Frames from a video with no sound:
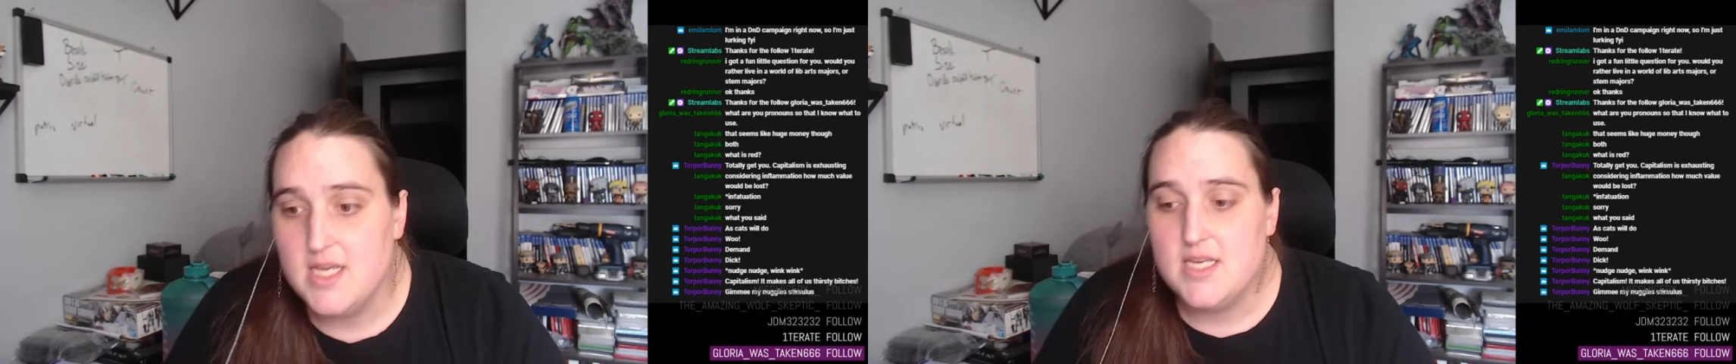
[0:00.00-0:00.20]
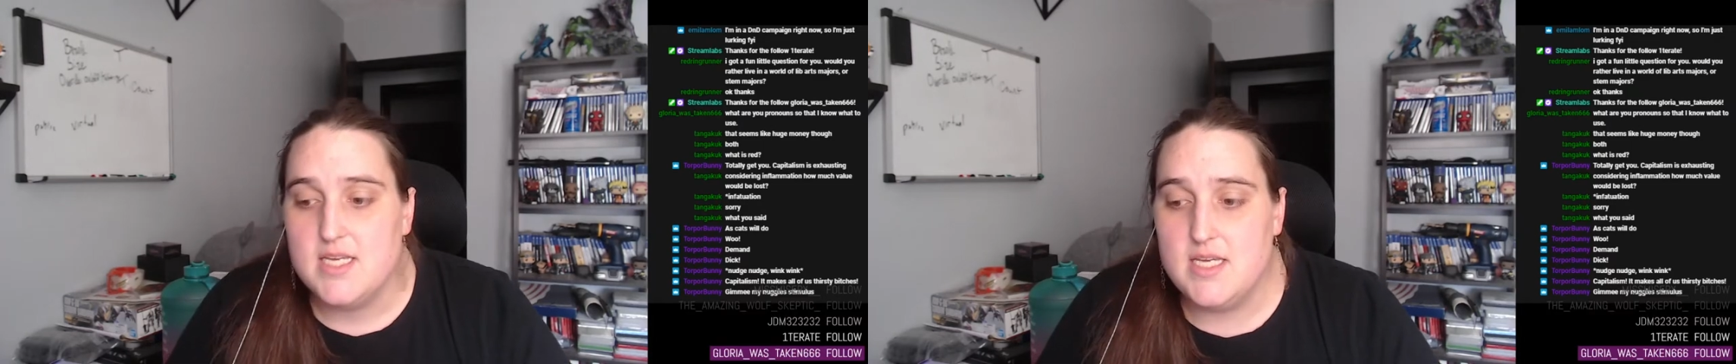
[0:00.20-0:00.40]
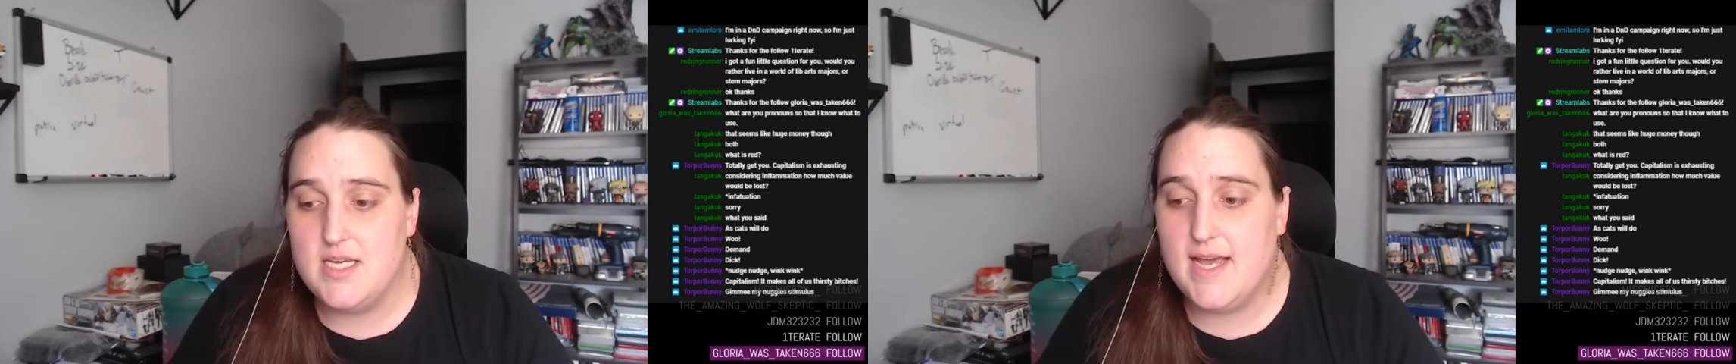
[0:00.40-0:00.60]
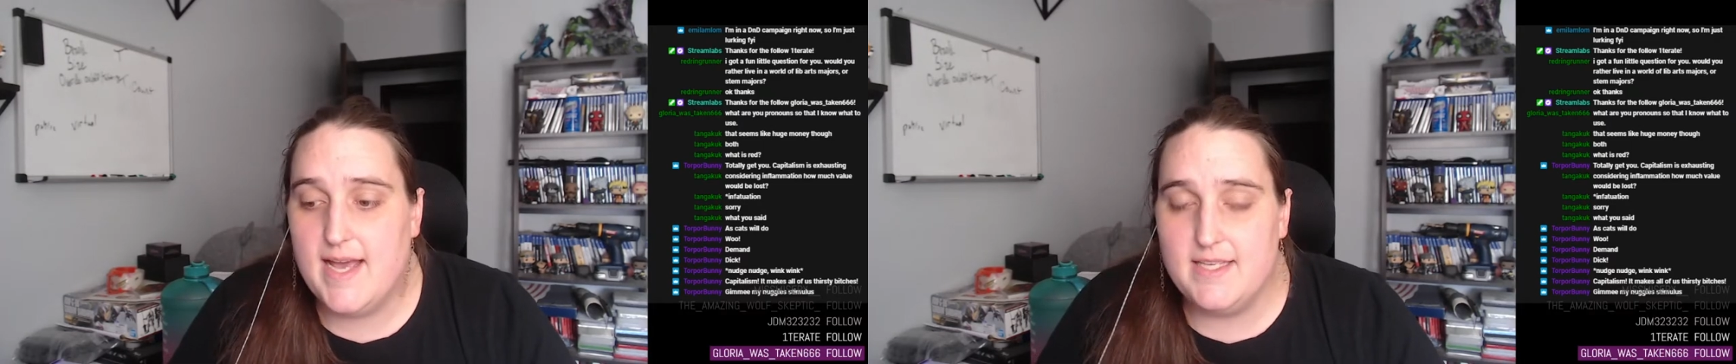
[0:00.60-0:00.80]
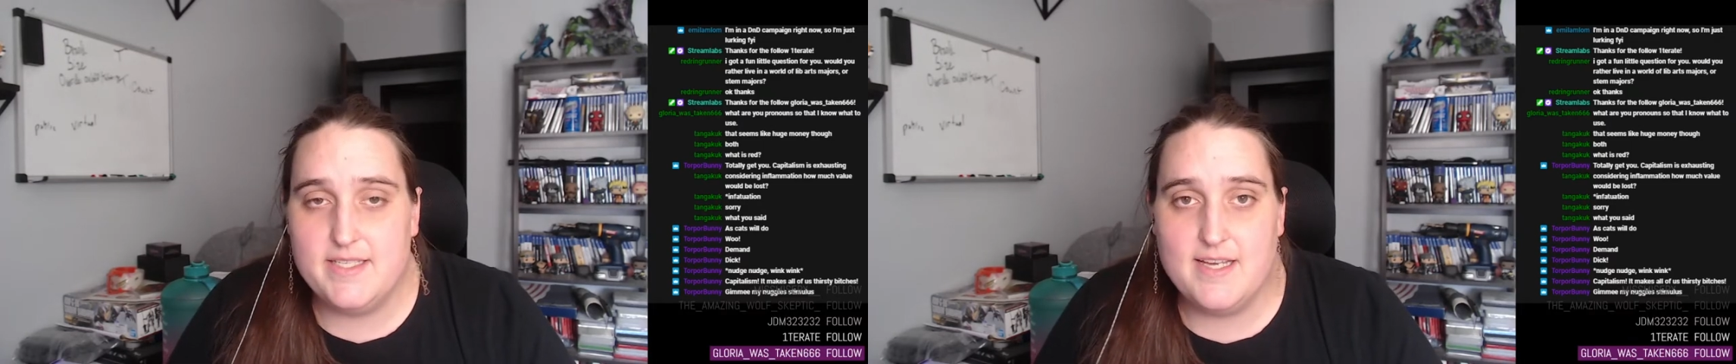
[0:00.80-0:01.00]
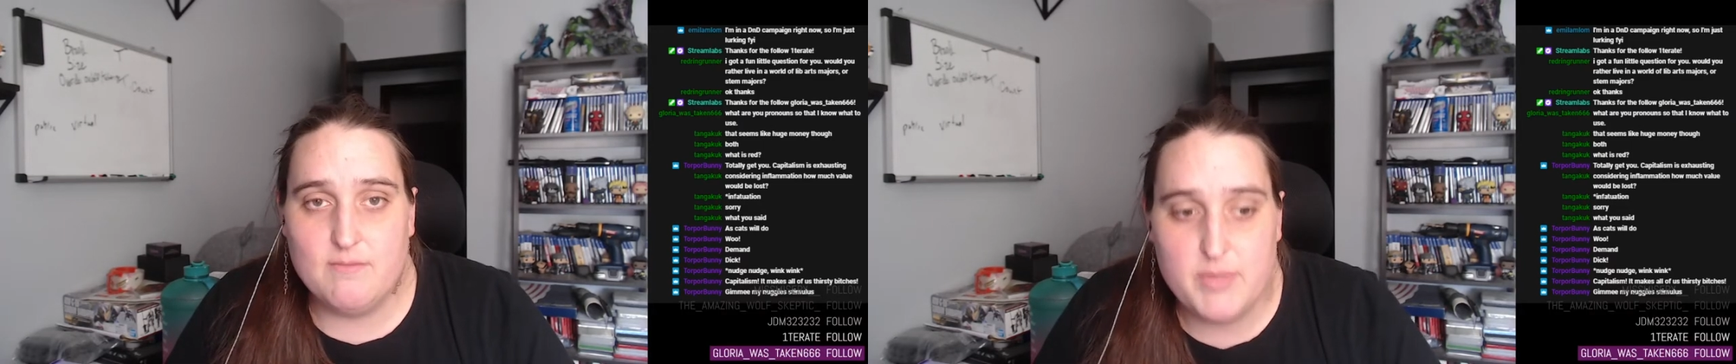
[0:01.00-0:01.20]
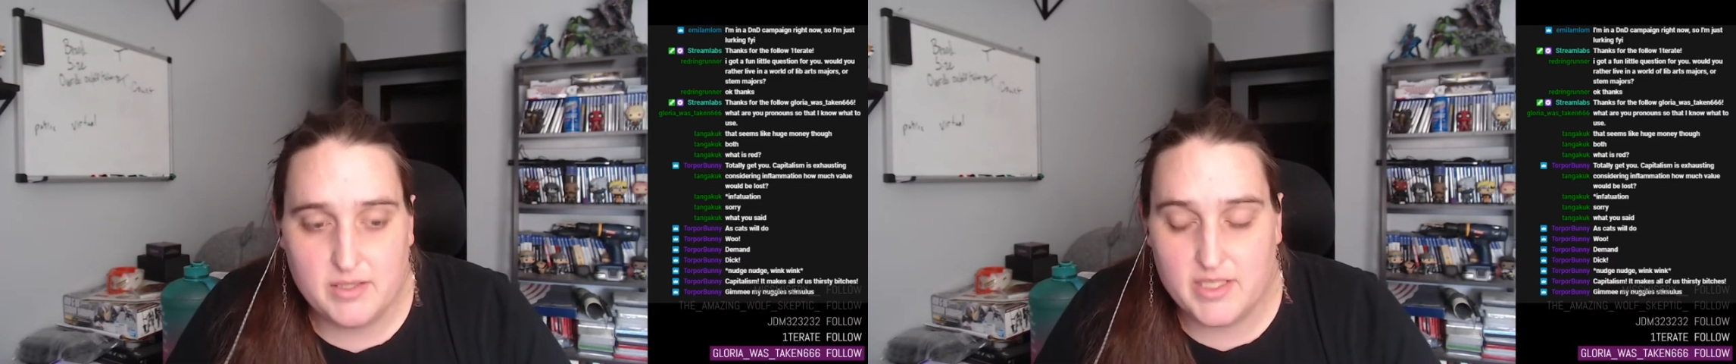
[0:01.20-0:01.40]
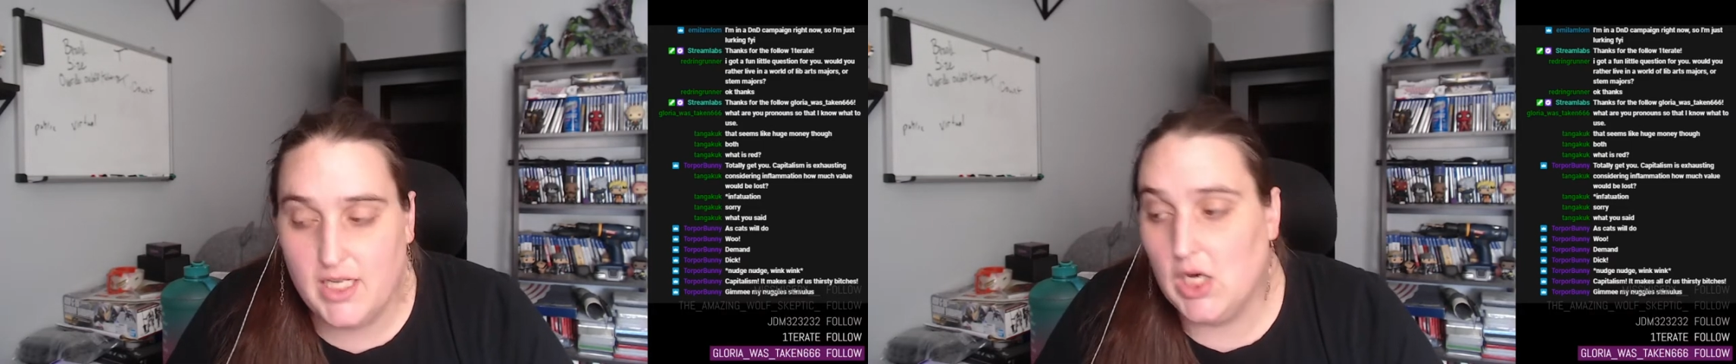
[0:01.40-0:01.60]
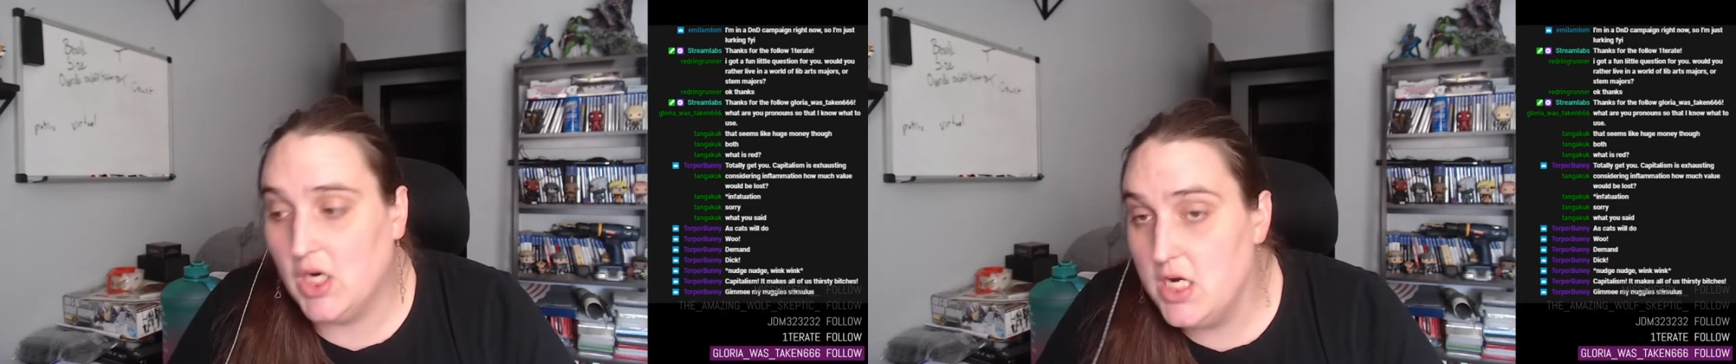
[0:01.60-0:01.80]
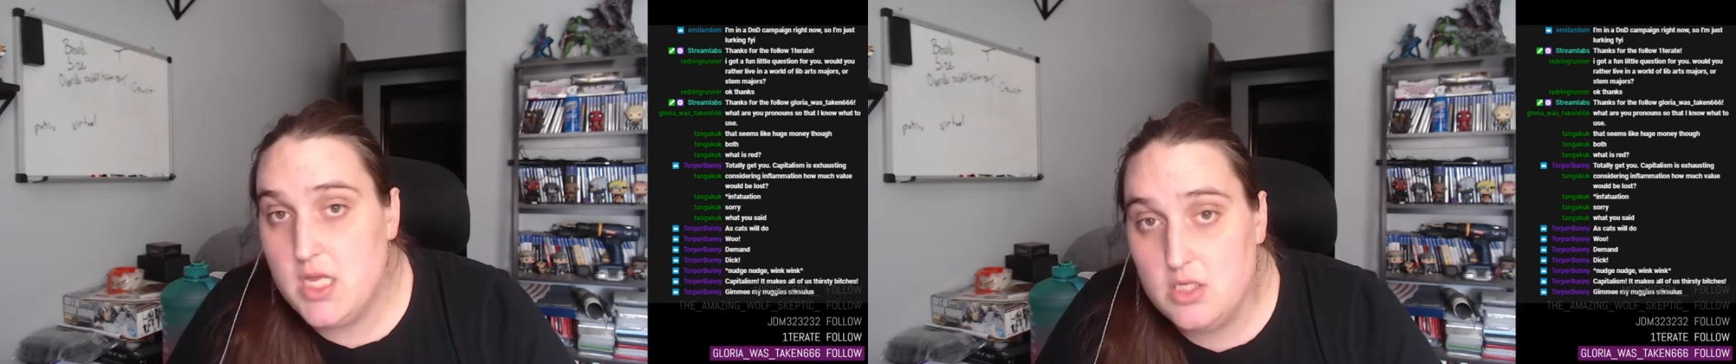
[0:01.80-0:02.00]
He has the ability
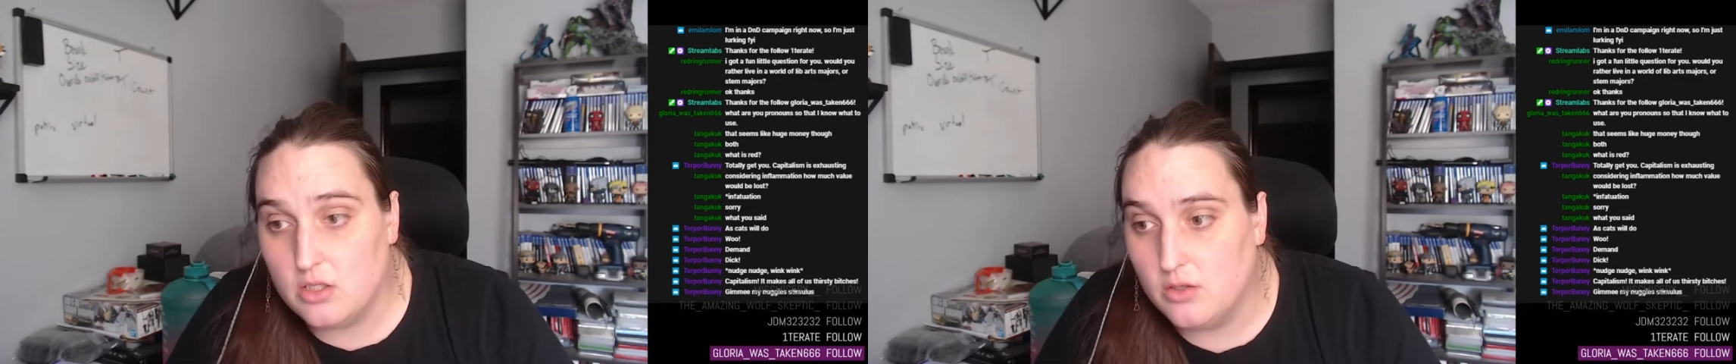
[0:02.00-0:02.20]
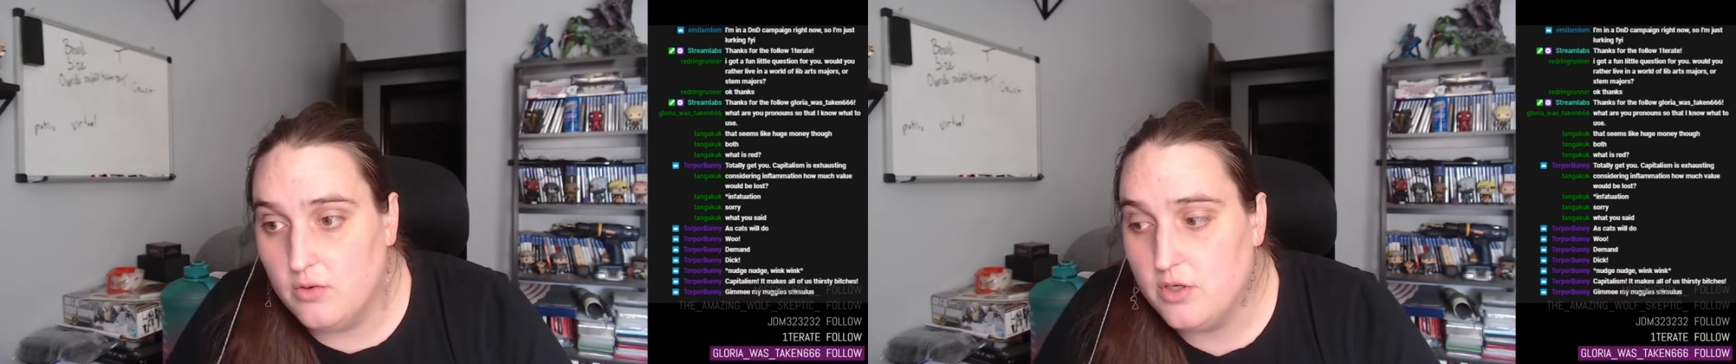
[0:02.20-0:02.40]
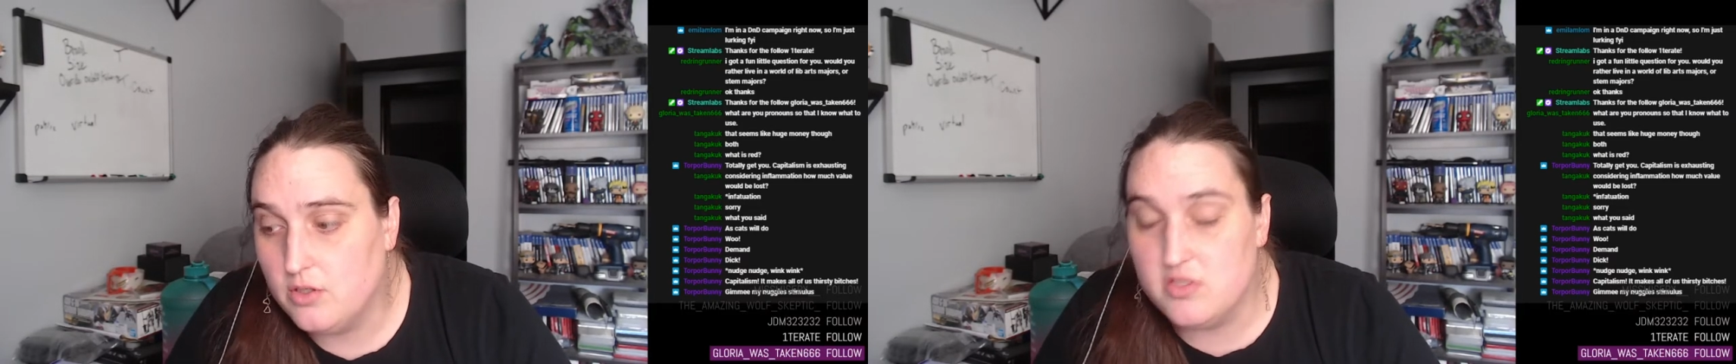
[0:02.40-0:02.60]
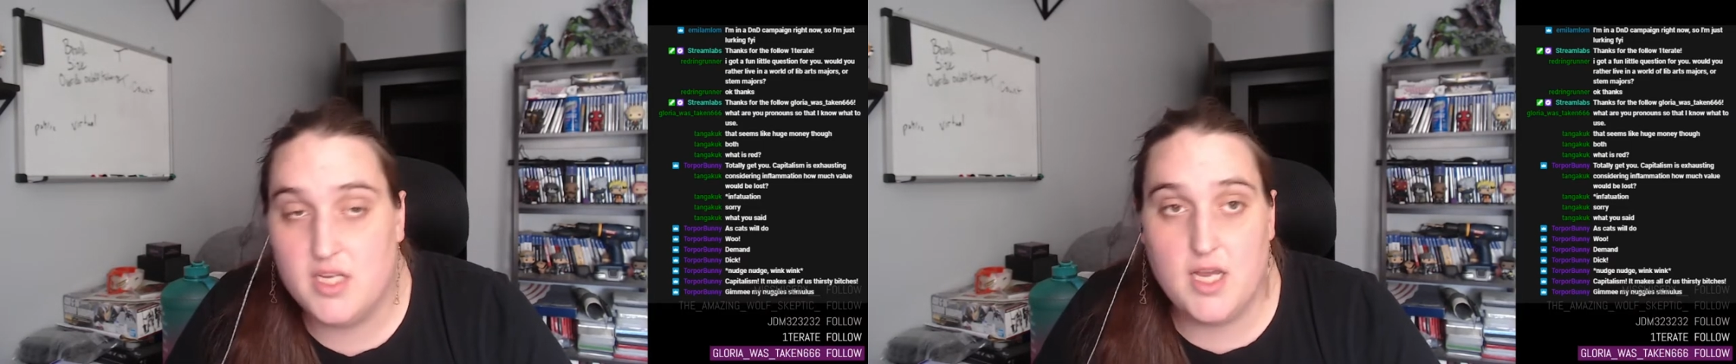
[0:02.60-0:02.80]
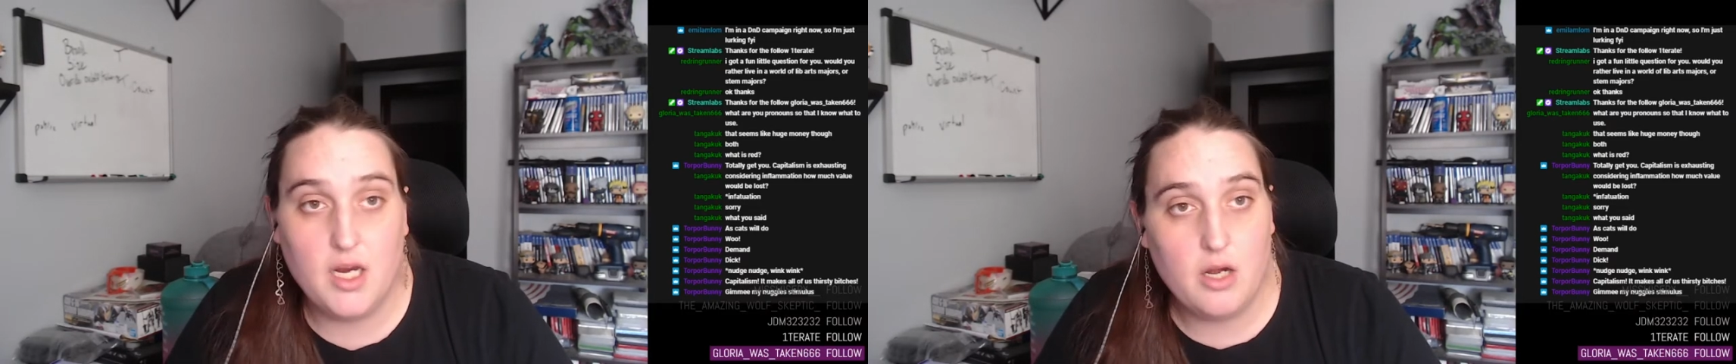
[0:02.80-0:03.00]
on his own to say,